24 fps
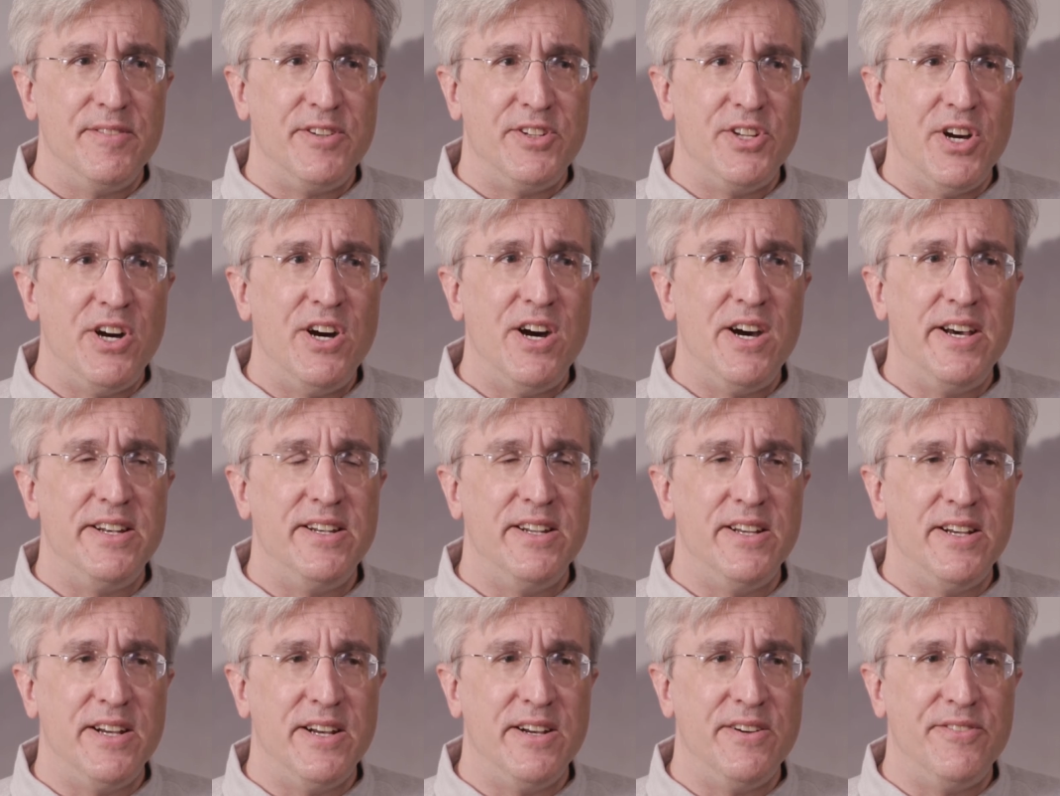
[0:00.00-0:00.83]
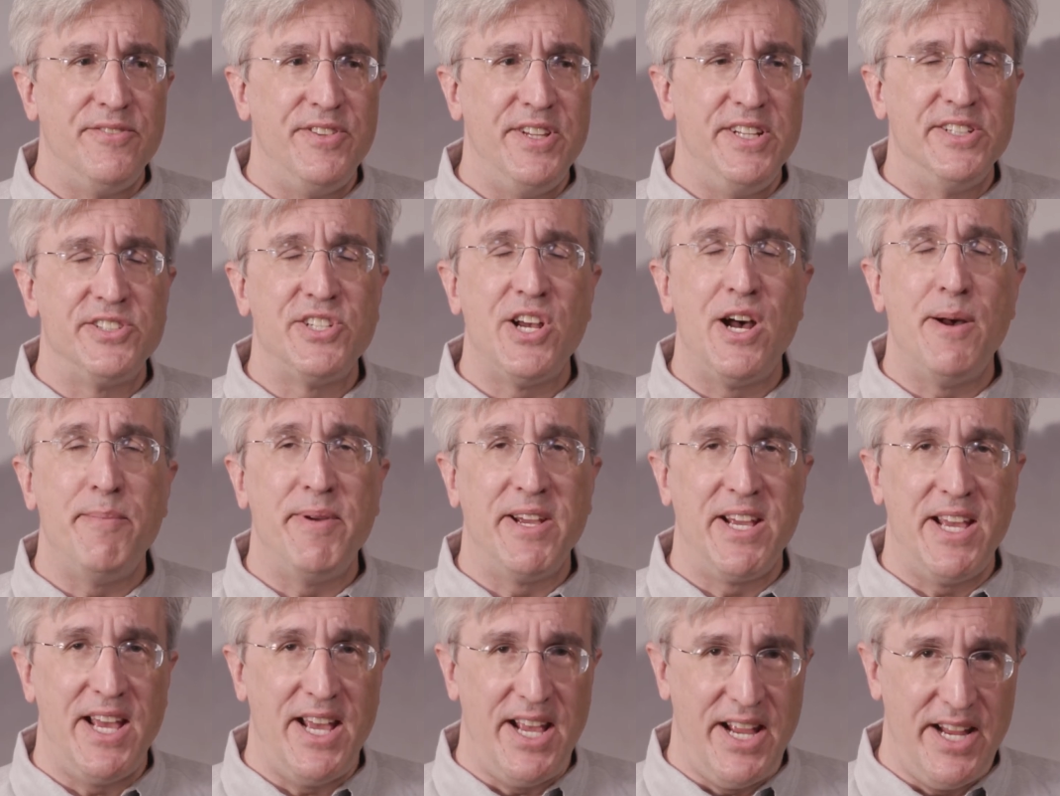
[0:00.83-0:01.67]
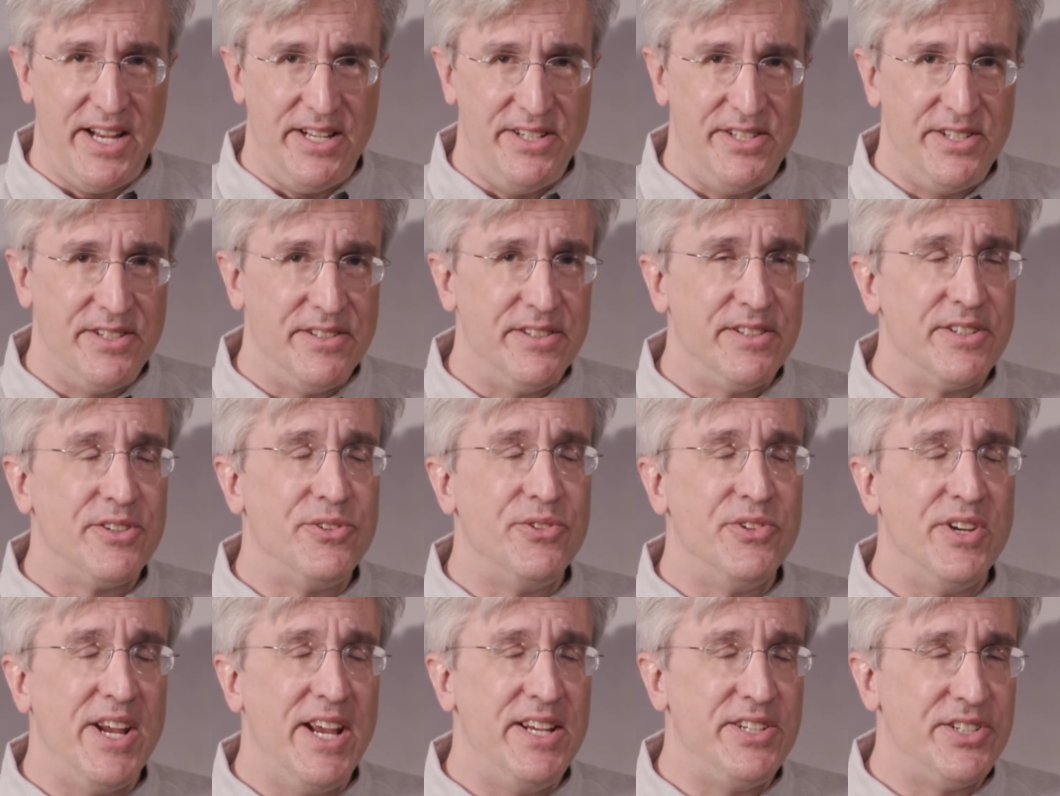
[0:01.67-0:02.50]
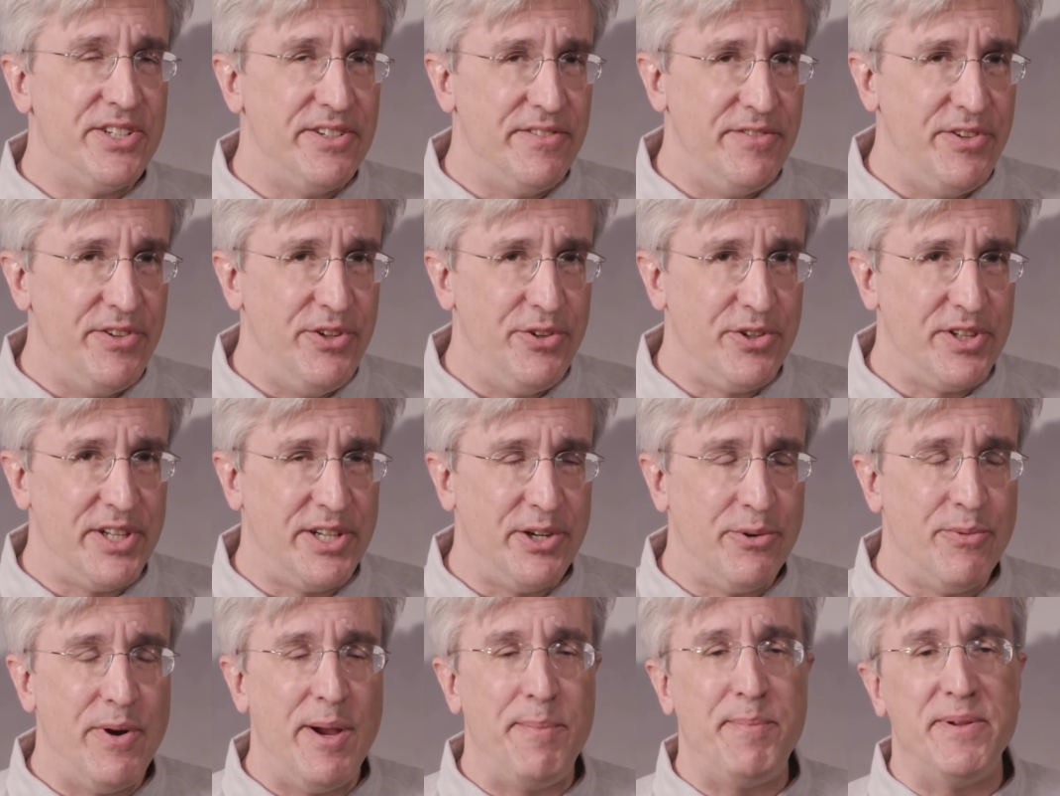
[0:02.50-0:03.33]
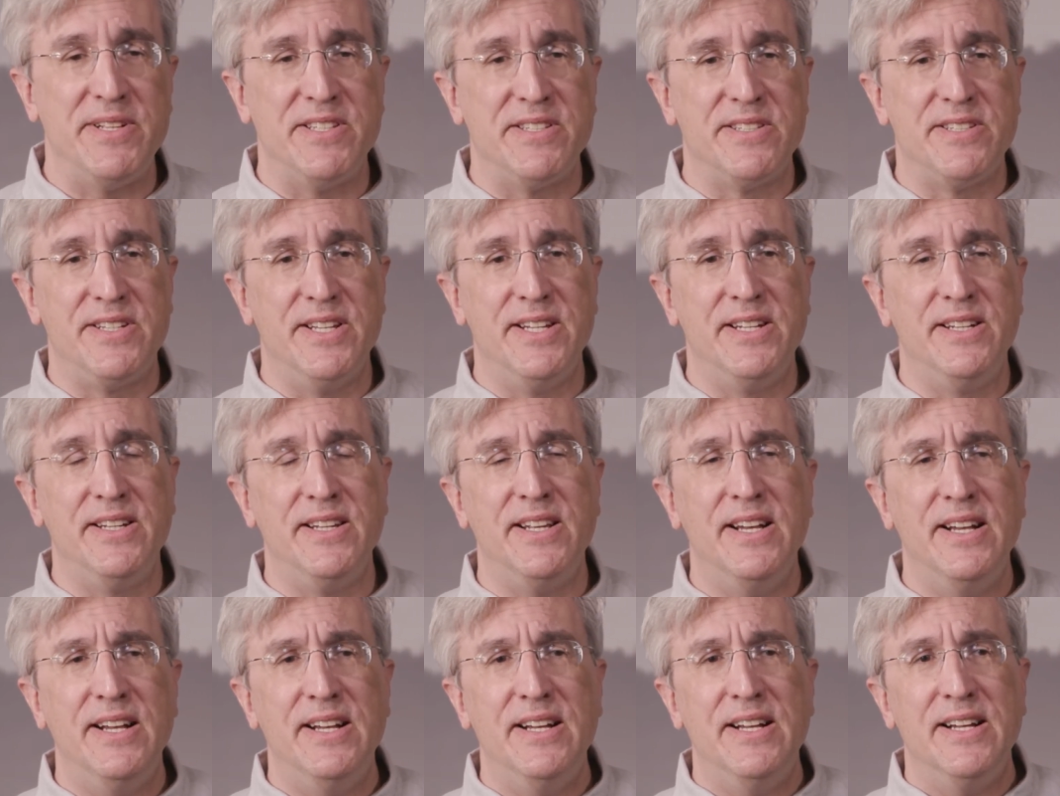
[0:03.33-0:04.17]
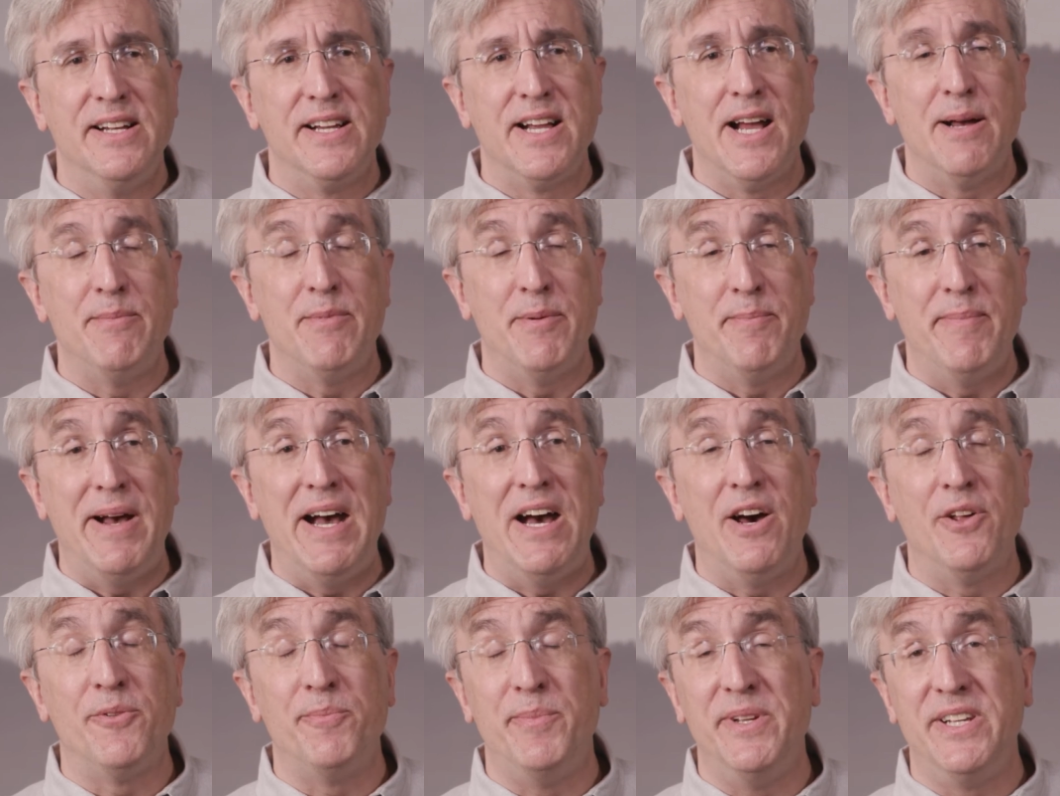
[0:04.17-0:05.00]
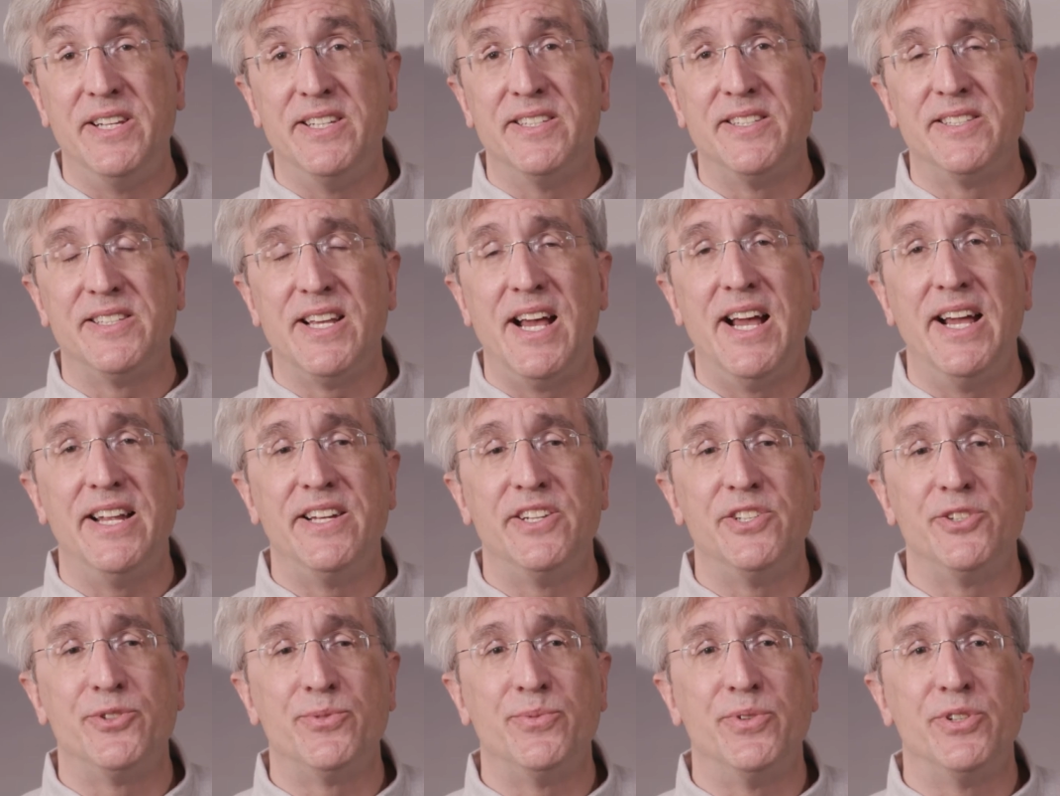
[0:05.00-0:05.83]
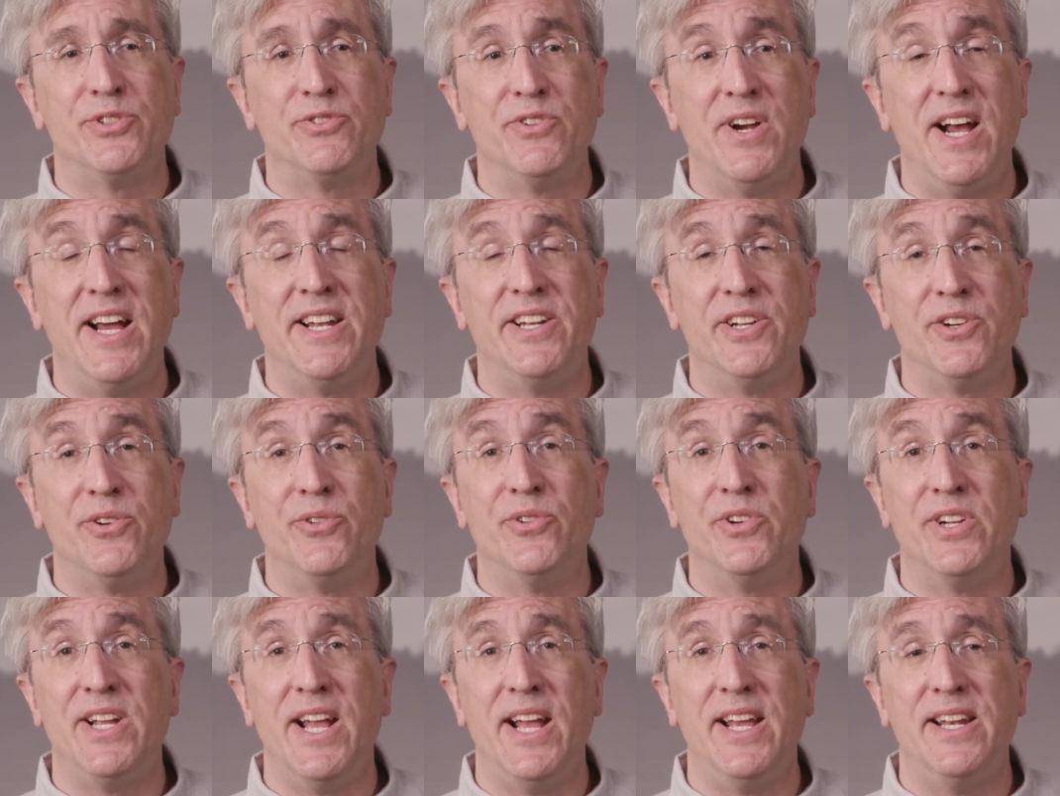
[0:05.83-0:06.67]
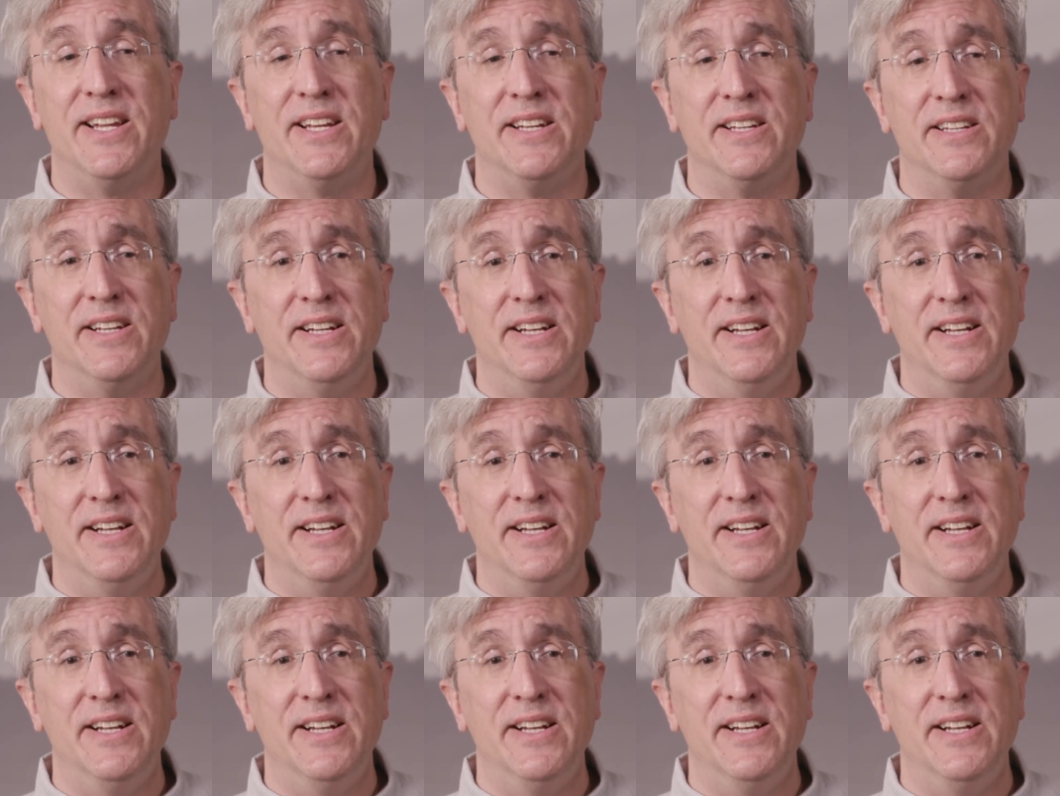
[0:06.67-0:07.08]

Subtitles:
dawn of the atomic age and the creation of nuclear weapons didn't come about because scientists were trying to create a